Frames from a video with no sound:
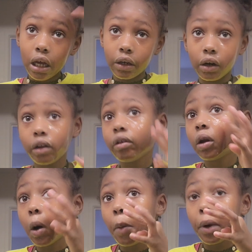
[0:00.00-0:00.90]
I don't even
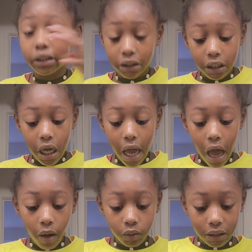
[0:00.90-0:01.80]
know how much
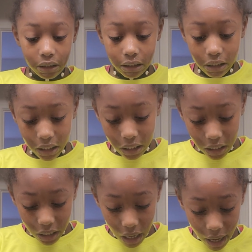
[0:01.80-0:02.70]
how
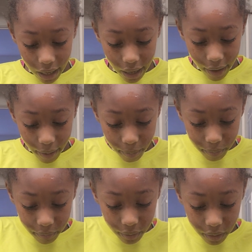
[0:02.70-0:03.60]
sticky I am.